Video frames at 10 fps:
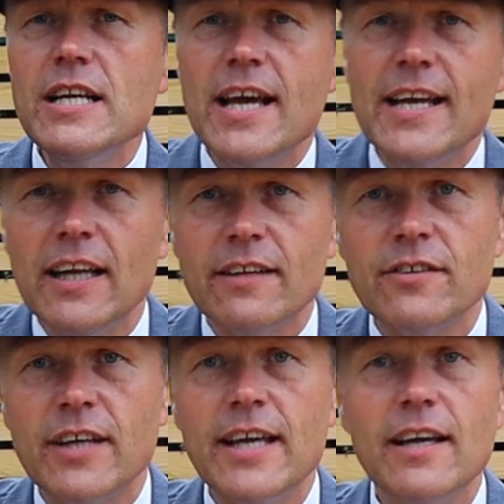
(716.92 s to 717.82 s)
day like
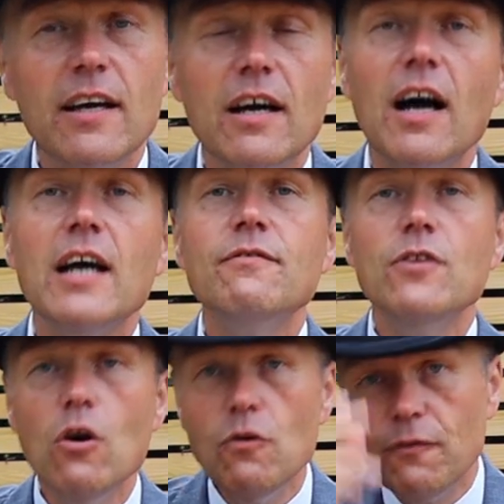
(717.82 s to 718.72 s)
today, I've
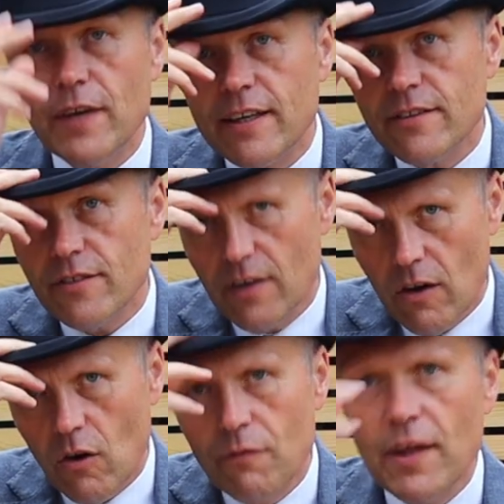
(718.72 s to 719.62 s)
no fears
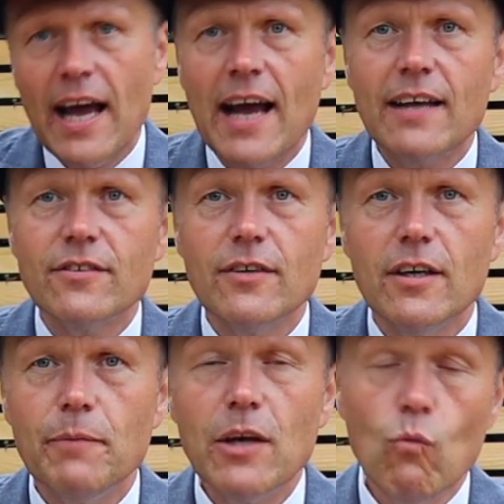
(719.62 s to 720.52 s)
of the hat
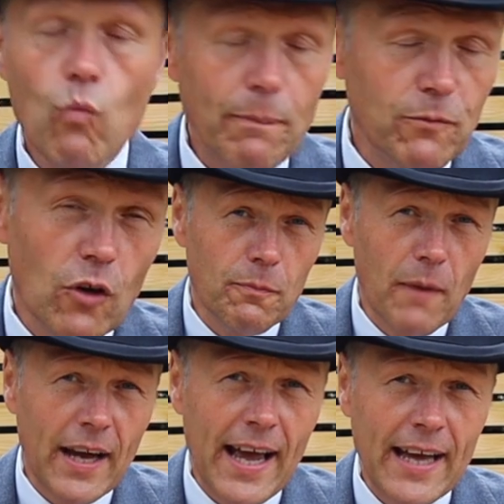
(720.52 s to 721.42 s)
being whipped
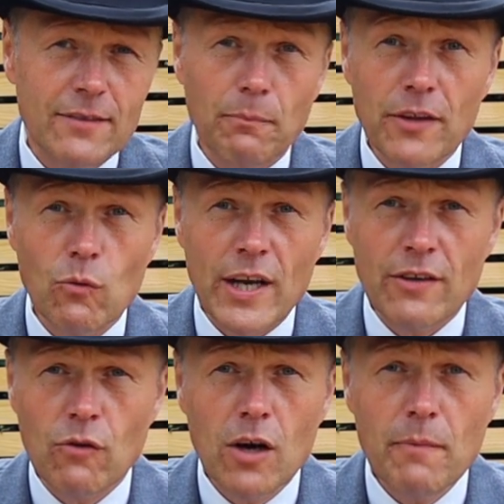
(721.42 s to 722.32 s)
my head by the
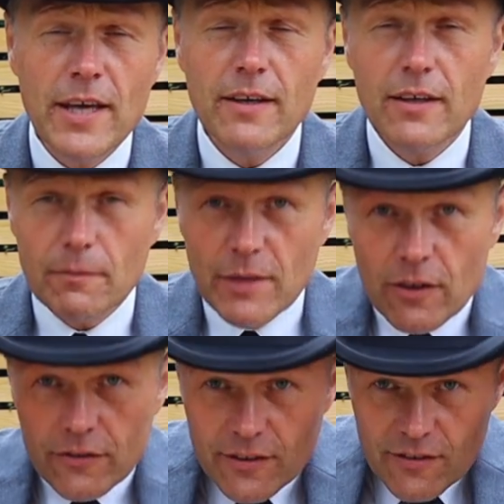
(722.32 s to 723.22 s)
wind around me
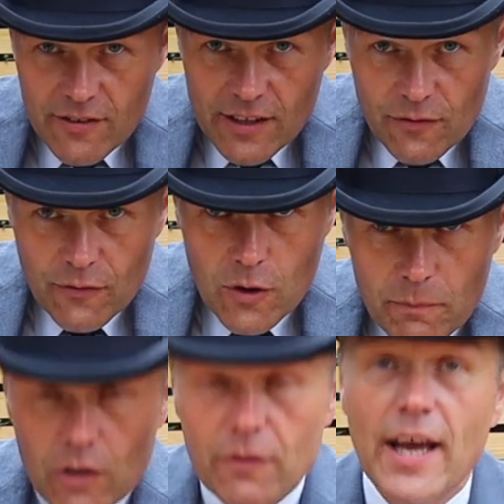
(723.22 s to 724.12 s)
because it sits
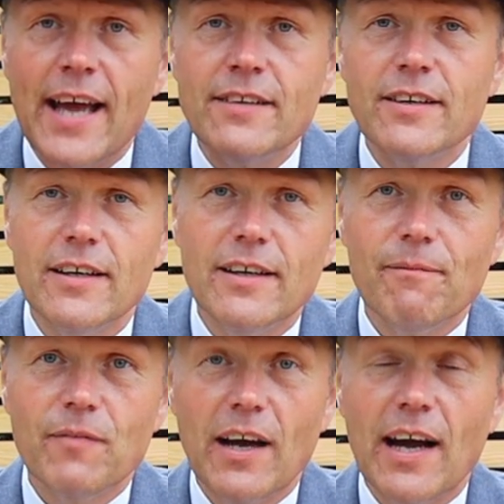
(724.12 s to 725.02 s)
firmly on the head
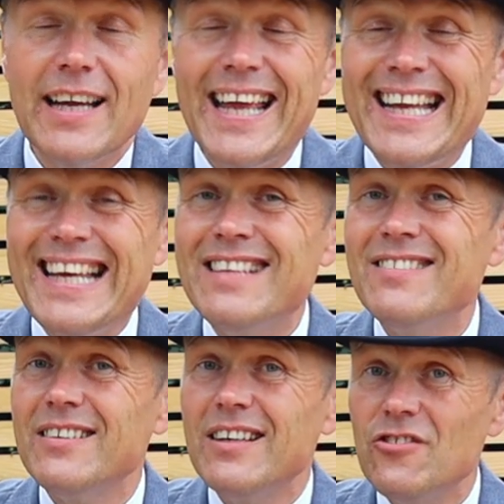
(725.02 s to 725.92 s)
and it
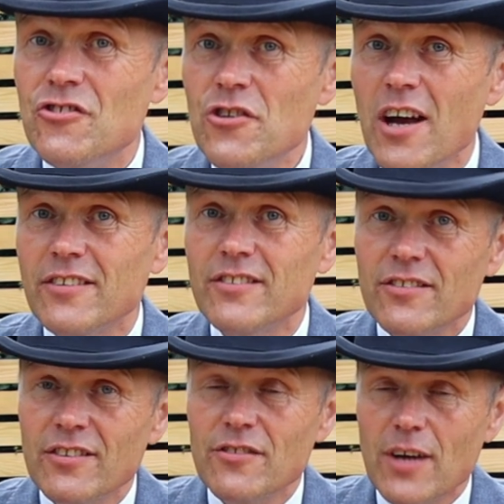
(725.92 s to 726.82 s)
is just
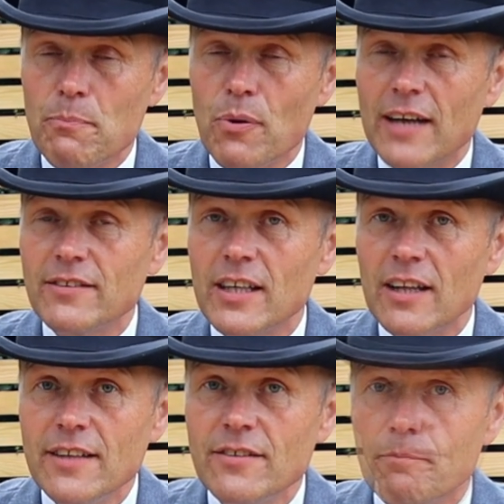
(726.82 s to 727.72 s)
such a practical
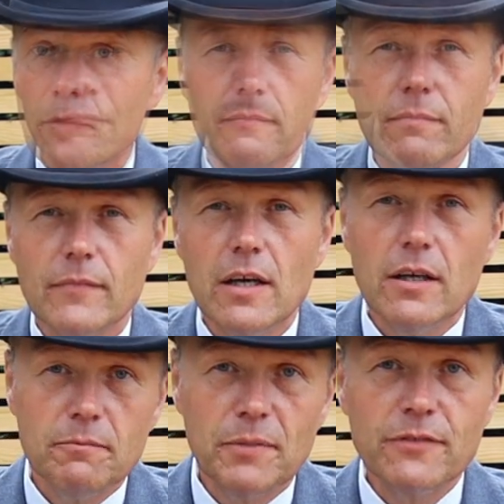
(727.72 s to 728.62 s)
item.
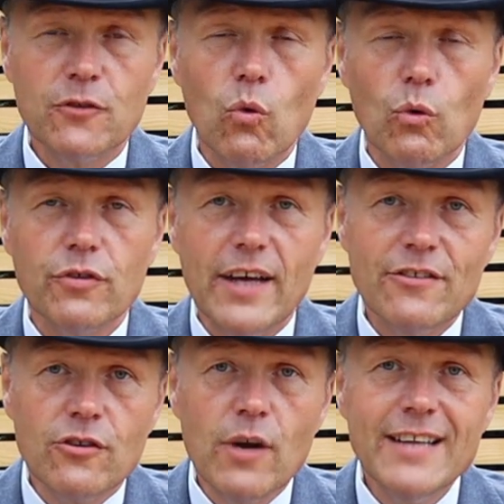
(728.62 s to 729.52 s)
But of course,
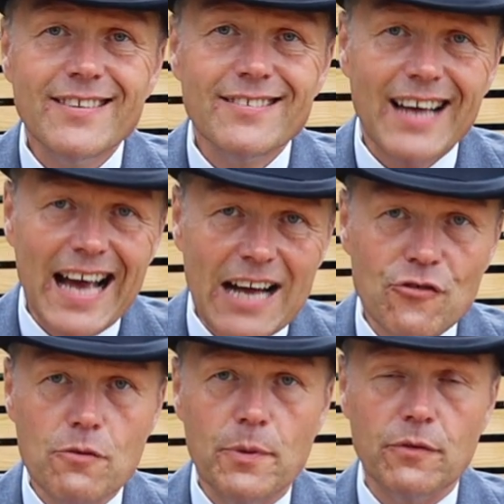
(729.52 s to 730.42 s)
its greatest
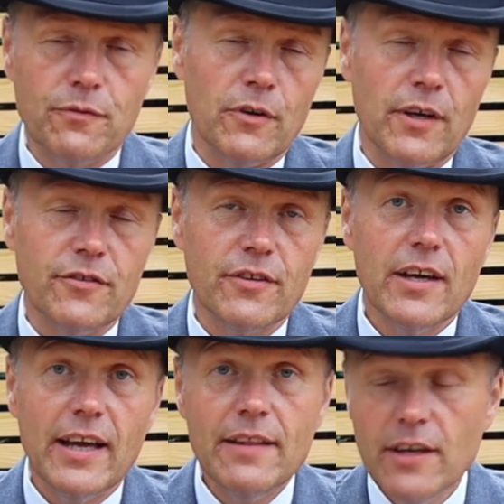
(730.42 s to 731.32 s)
attribute for us
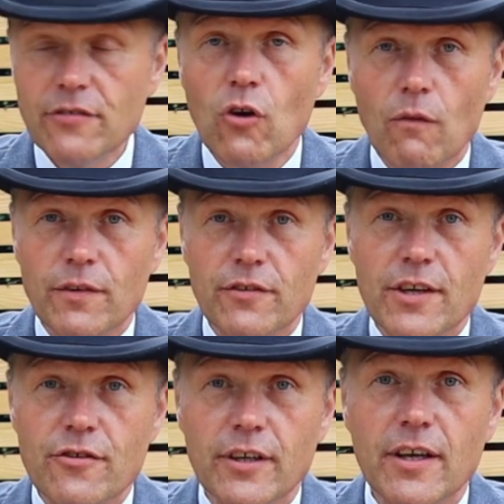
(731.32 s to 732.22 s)
in this
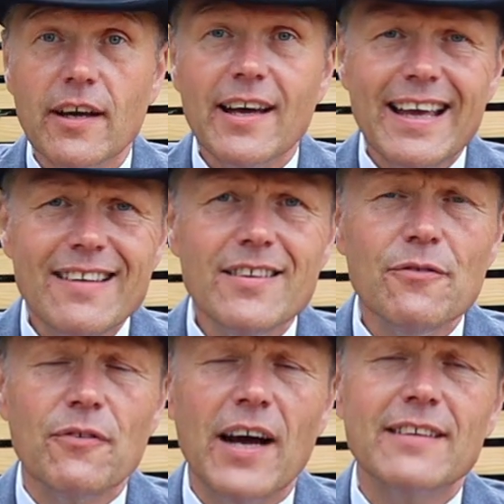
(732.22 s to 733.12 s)
conversation is the
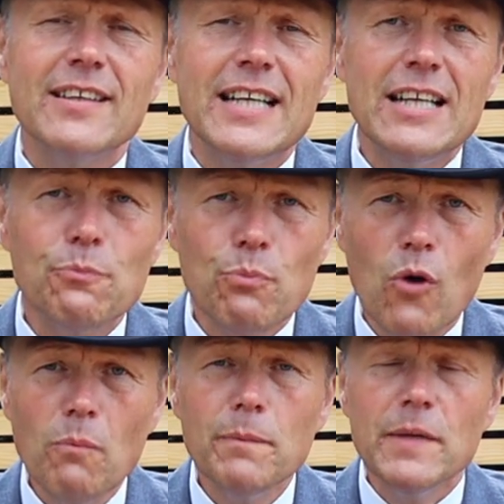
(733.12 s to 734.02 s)
fact that it is
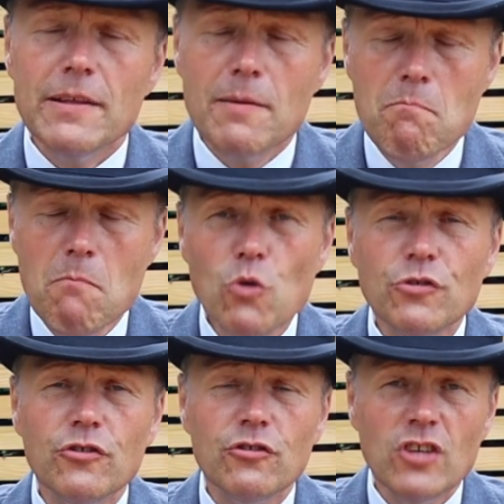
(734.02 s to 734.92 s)
probably the
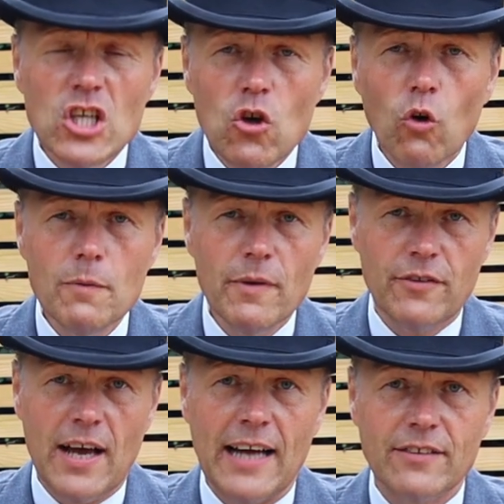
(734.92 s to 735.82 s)
most
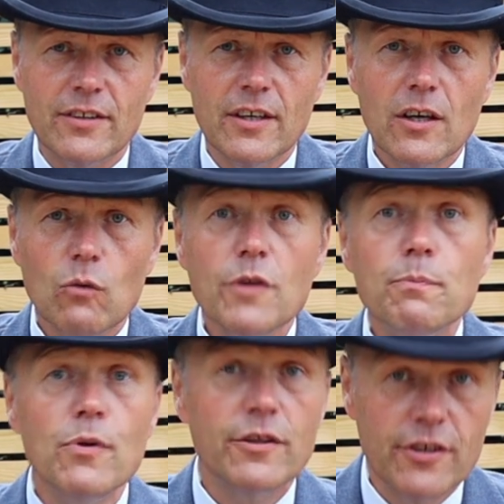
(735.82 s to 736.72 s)
synonymous hat
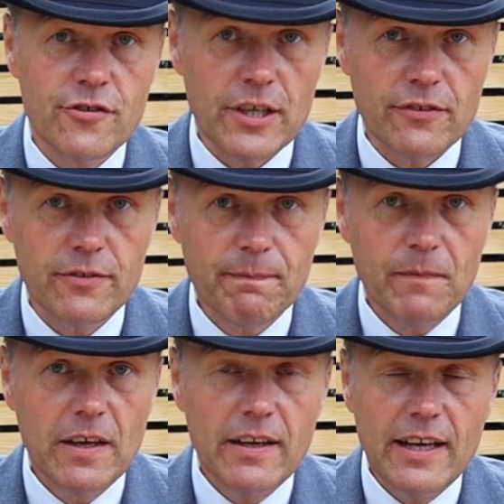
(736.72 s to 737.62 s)
with Britishness.
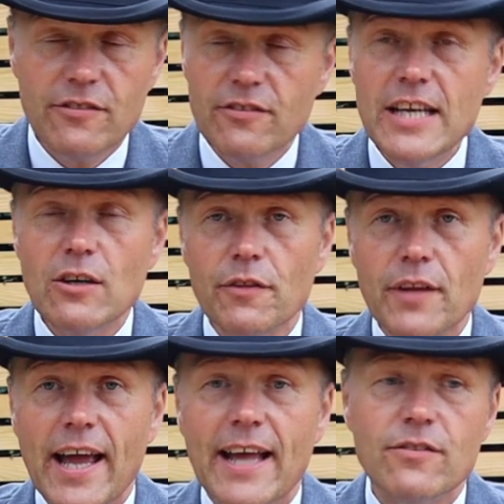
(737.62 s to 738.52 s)
It's seen on the
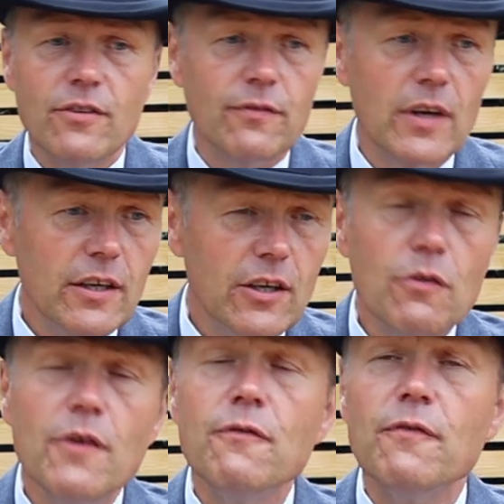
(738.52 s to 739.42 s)
heads of, you know,
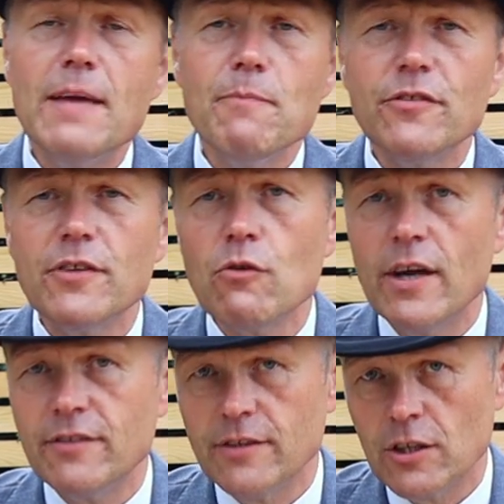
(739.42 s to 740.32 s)
the famous, the
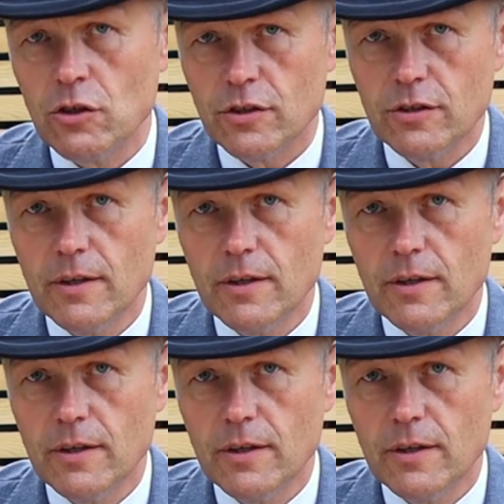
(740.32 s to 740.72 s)
great and the good,